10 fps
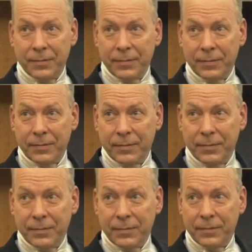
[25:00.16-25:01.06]

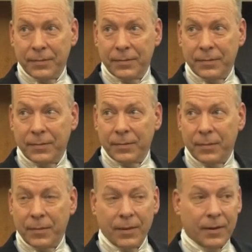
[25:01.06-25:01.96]

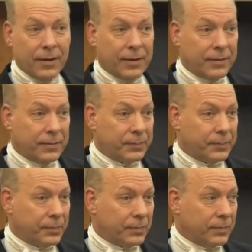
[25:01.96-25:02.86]

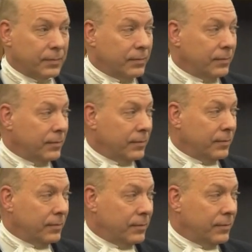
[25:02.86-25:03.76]

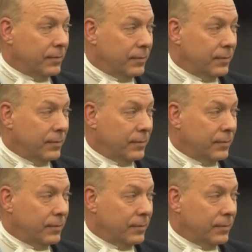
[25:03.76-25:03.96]
No words are spoken by the person on screen.